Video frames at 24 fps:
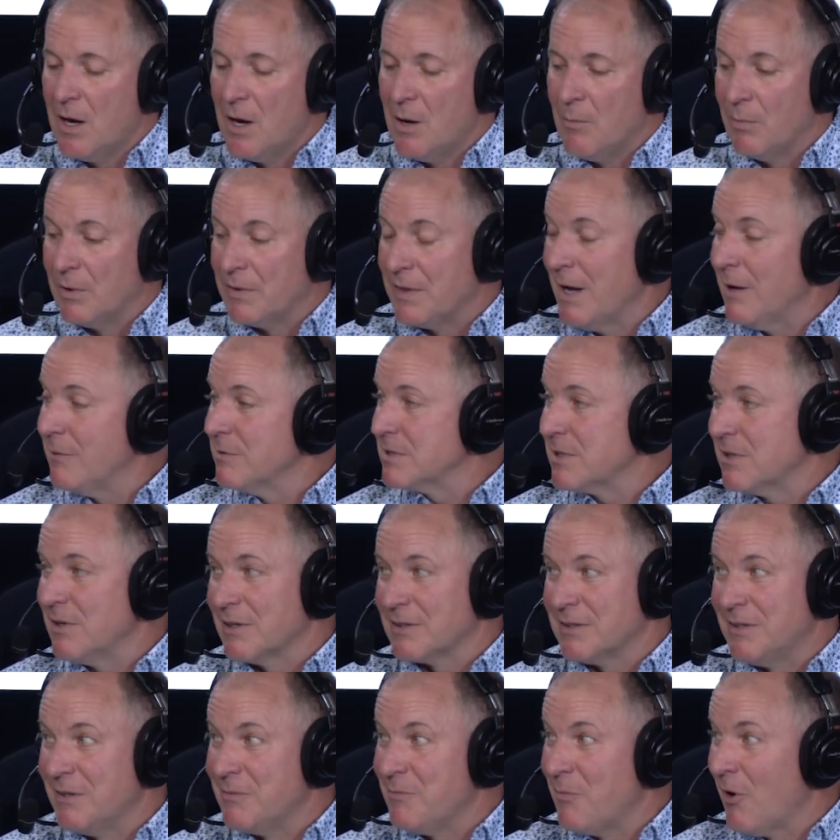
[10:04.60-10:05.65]
But that was
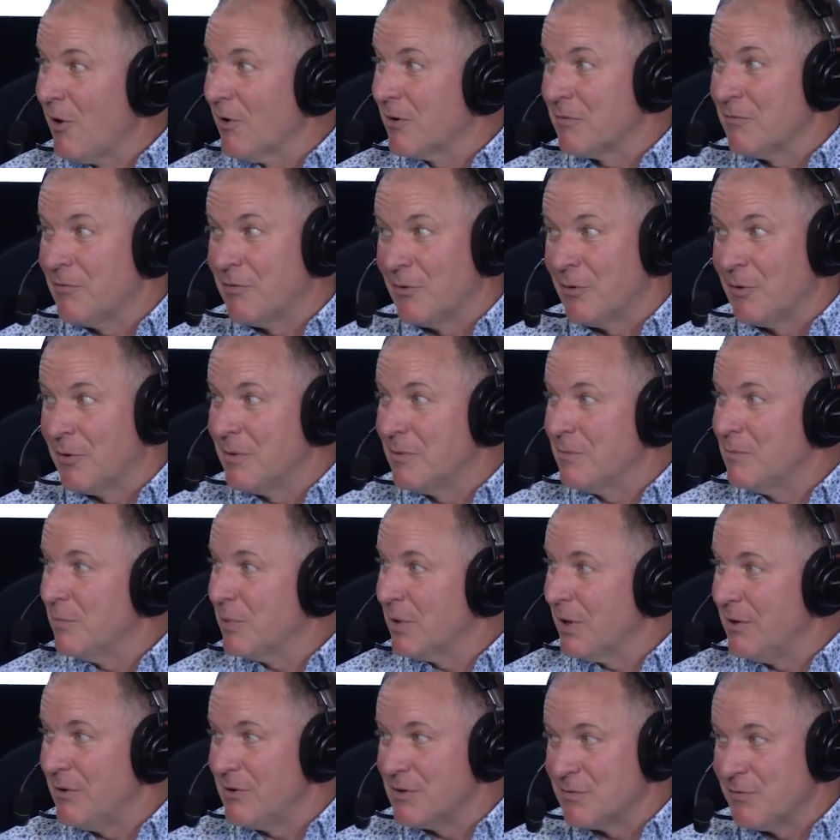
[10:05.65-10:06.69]
collectively bargained for.
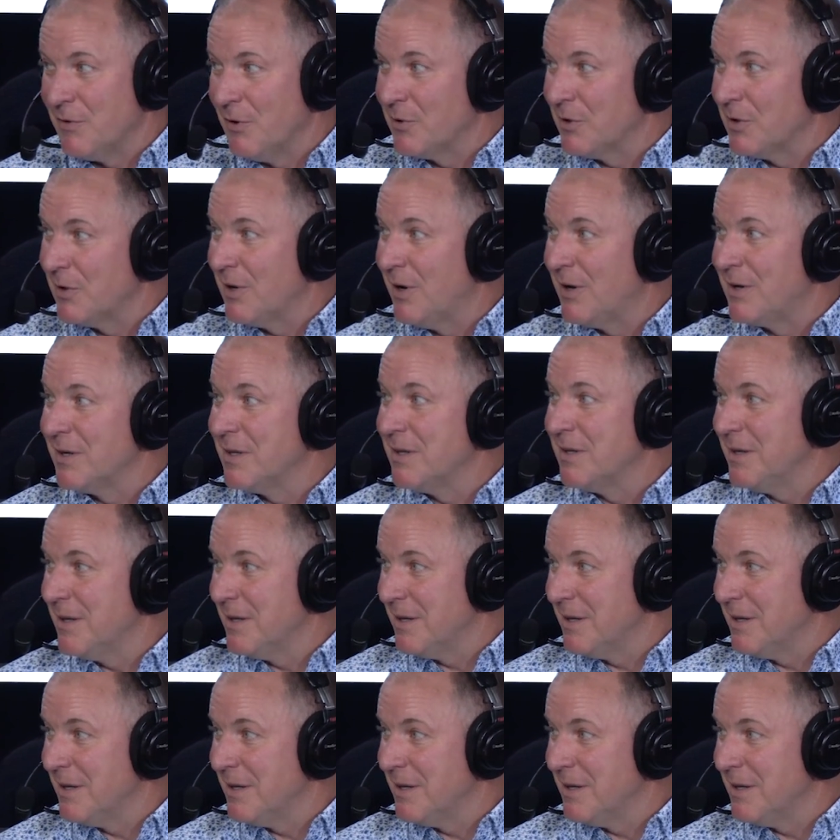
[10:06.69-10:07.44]
Players voted on it.